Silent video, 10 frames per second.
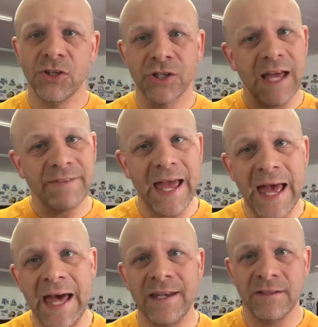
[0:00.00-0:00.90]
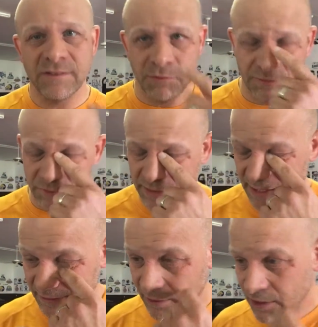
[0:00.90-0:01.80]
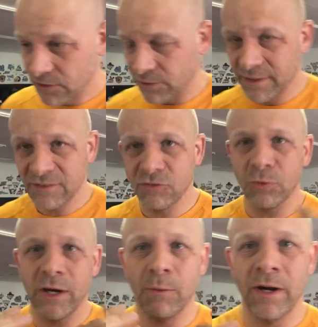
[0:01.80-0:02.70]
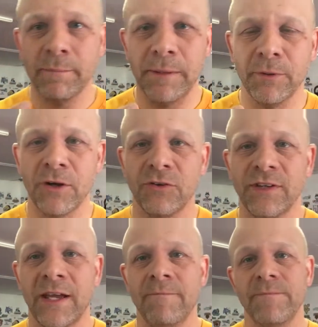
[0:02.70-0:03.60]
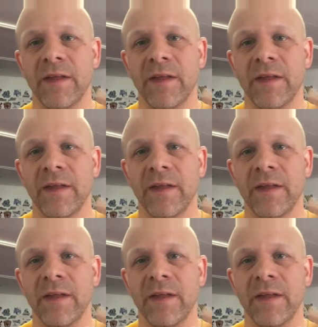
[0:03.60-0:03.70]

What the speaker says: You're gonna have to add in some different things. So this is where I want people to understand.